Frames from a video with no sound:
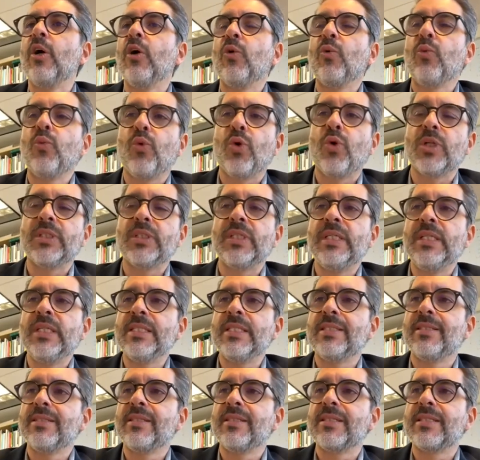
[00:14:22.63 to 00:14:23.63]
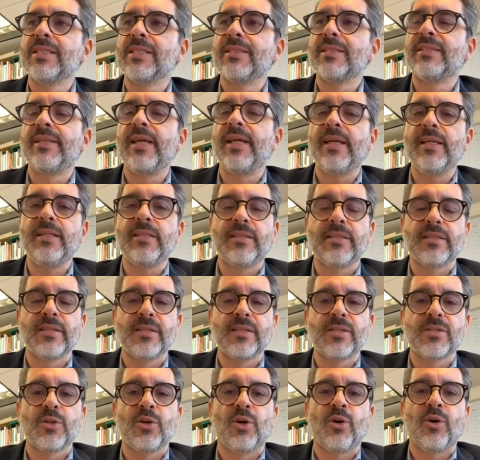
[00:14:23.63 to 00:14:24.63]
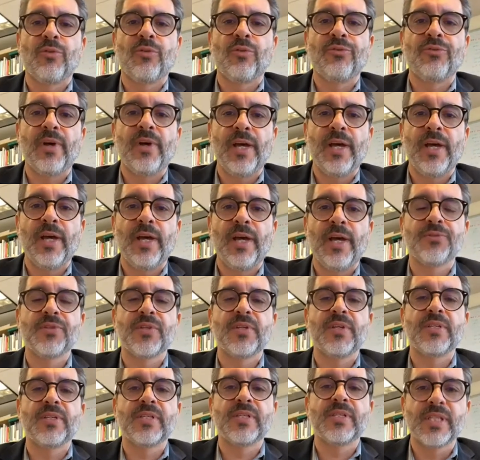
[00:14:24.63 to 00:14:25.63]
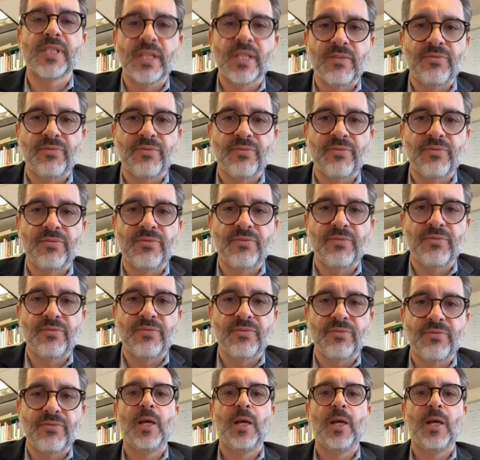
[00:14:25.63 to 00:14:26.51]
what is the status of health services,